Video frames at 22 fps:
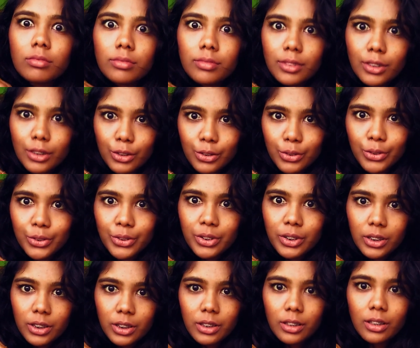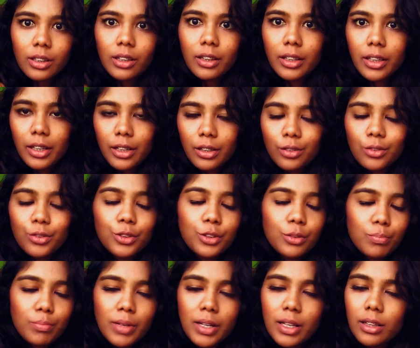good. They
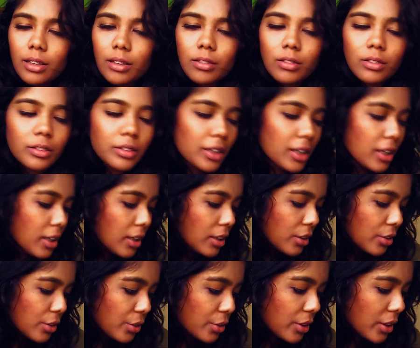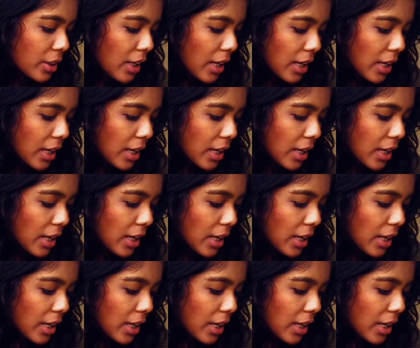smell really good,